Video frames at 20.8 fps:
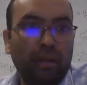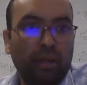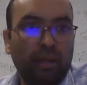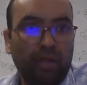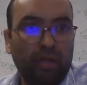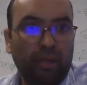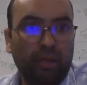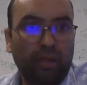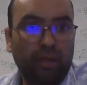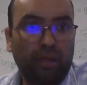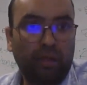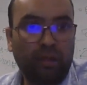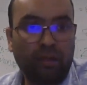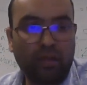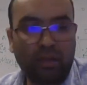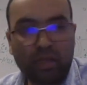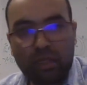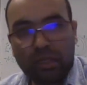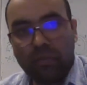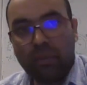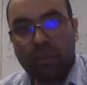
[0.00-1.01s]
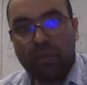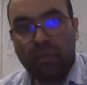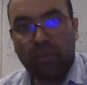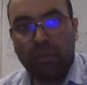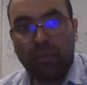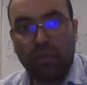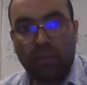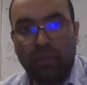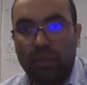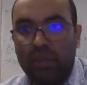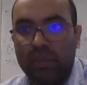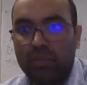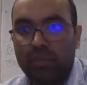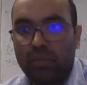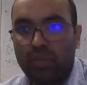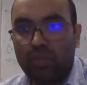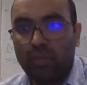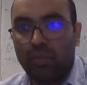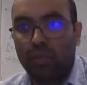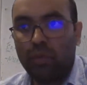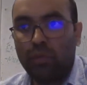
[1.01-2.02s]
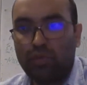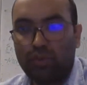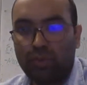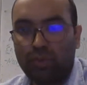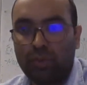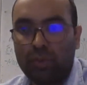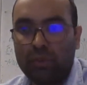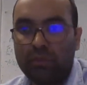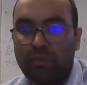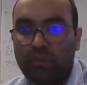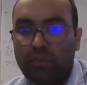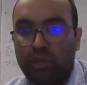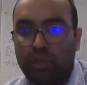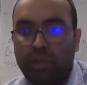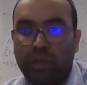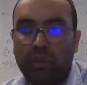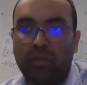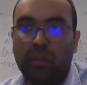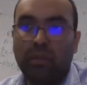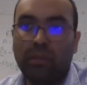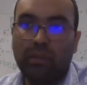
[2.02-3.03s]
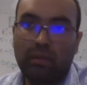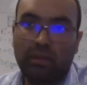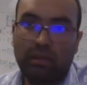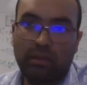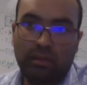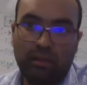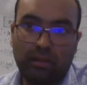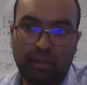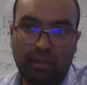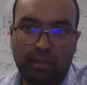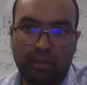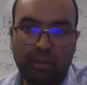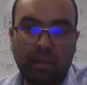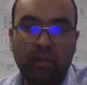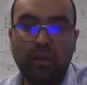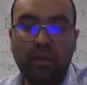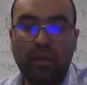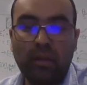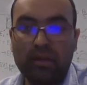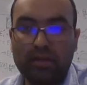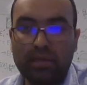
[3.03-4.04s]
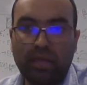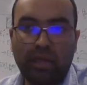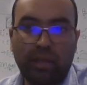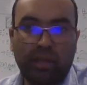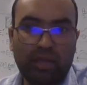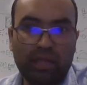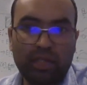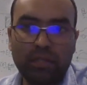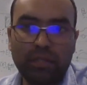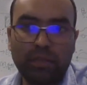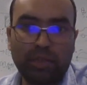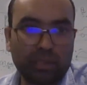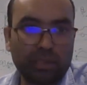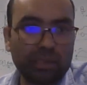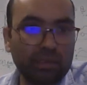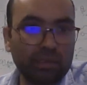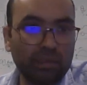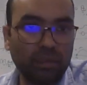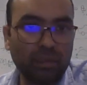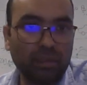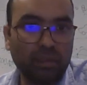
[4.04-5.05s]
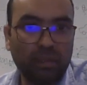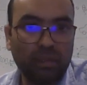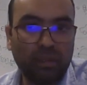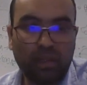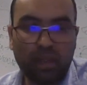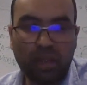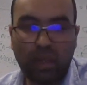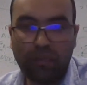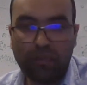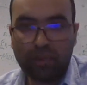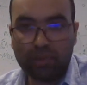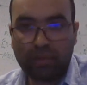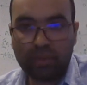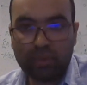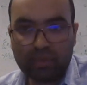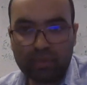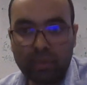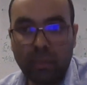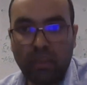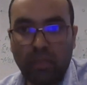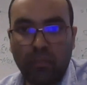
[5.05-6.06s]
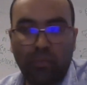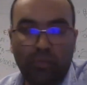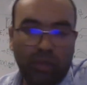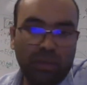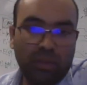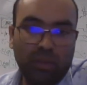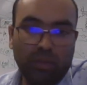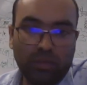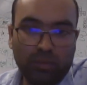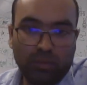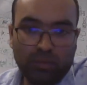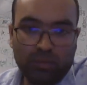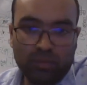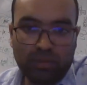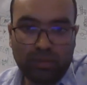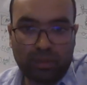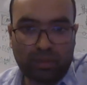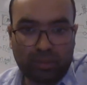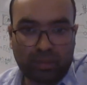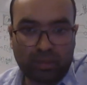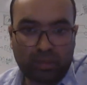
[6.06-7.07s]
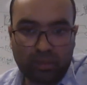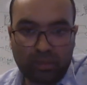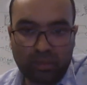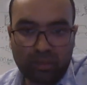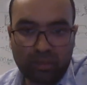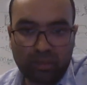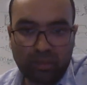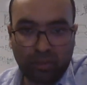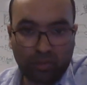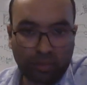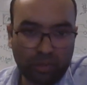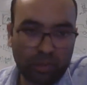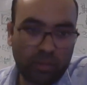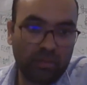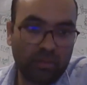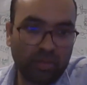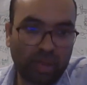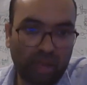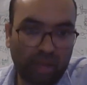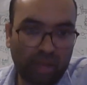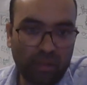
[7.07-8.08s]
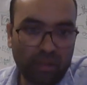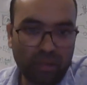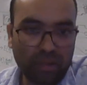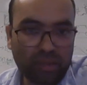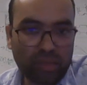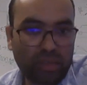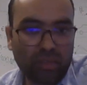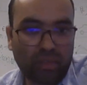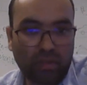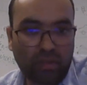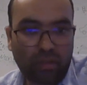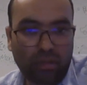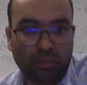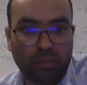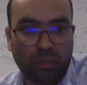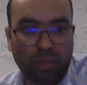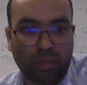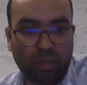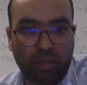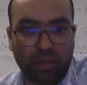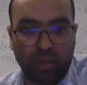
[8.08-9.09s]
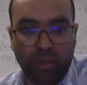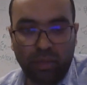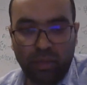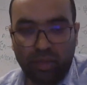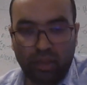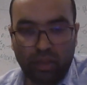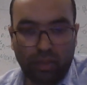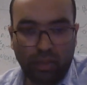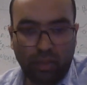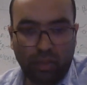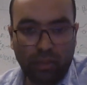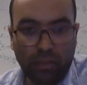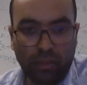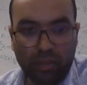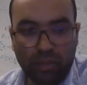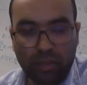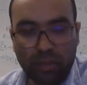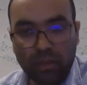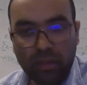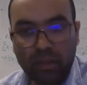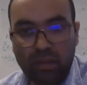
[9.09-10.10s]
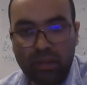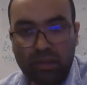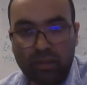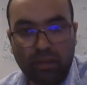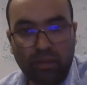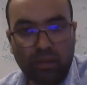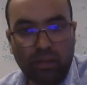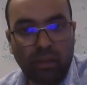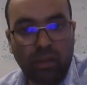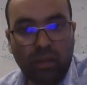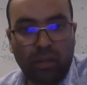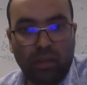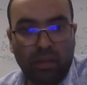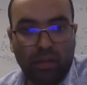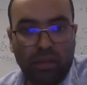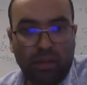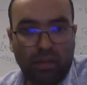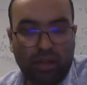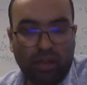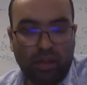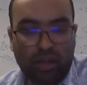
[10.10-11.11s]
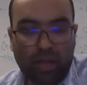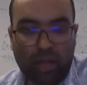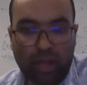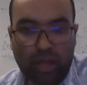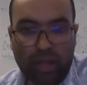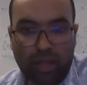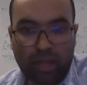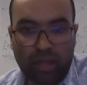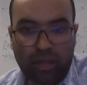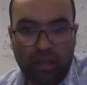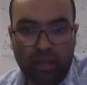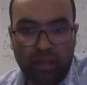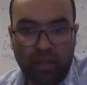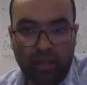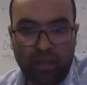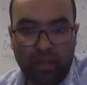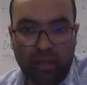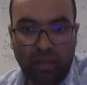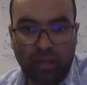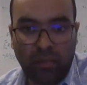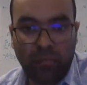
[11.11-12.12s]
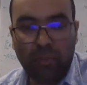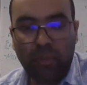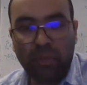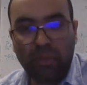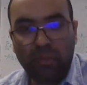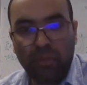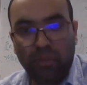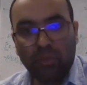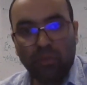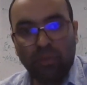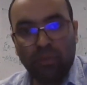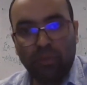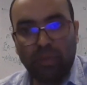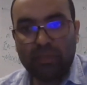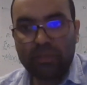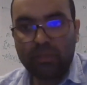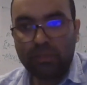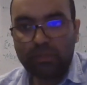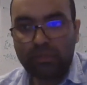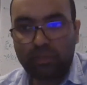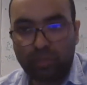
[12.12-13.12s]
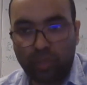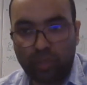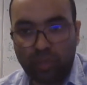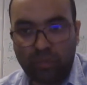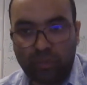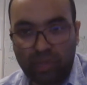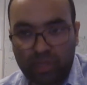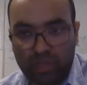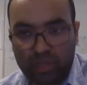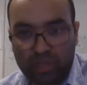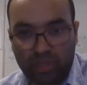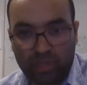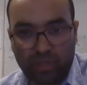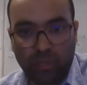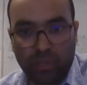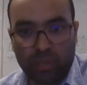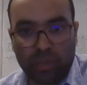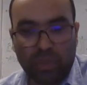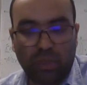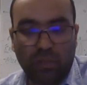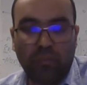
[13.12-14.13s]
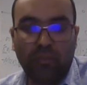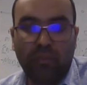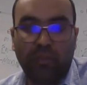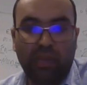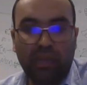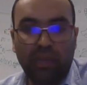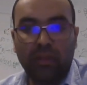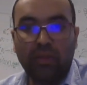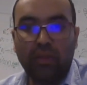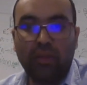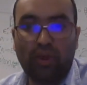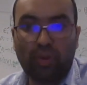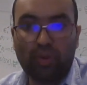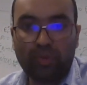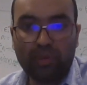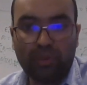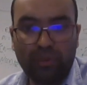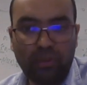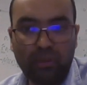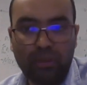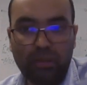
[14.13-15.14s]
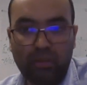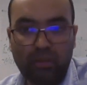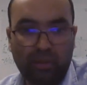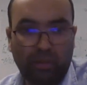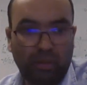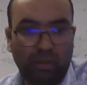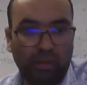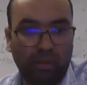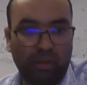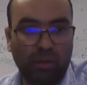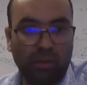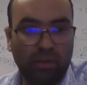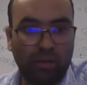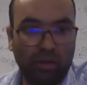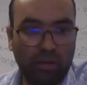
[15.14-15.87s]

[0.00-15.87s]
And given an input image, what we want to do is predict tree crowns at each pixel. And for this, we use the unit architecture developed by Ronneberger et al. And we do make some modifications which are fairly common or